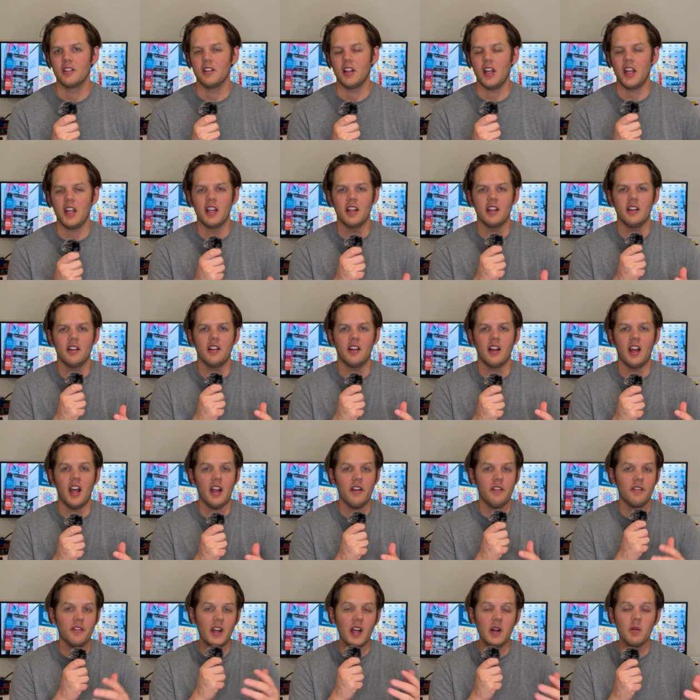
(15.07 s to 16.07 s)
And I
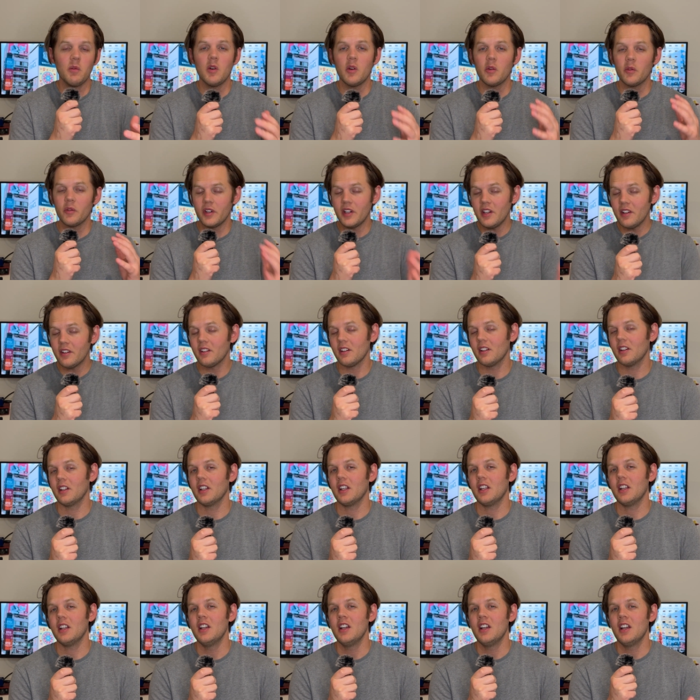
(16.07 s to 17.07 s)
found one
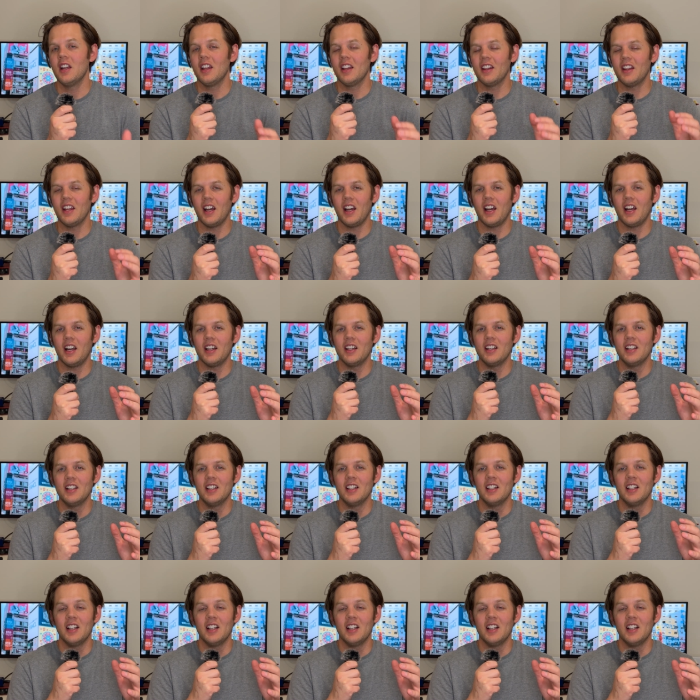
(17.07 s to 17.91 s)
recently that